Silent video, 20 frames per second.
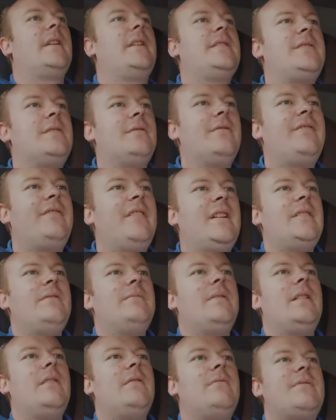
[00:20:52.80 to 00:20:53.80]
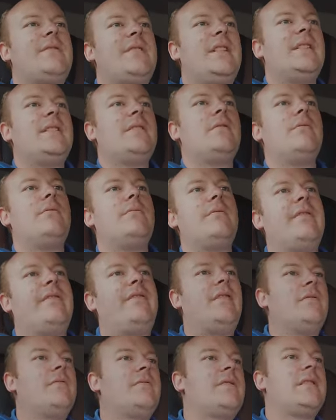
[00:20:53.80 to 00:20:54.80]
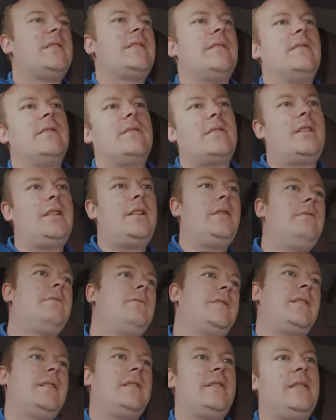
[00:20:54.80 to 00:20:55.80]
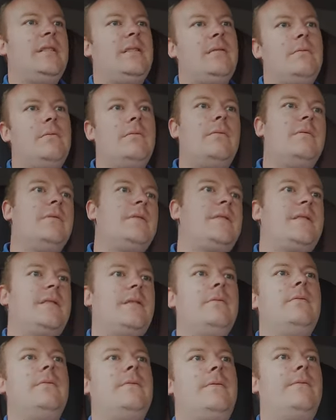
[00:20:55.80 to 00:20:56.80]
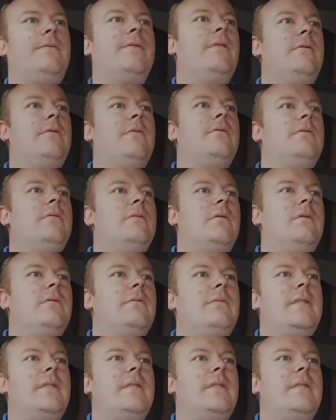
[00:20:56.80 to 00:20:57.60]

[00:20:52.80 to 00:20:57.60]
it's all very well saying all oh, the foxes look cute and oh, so cruel.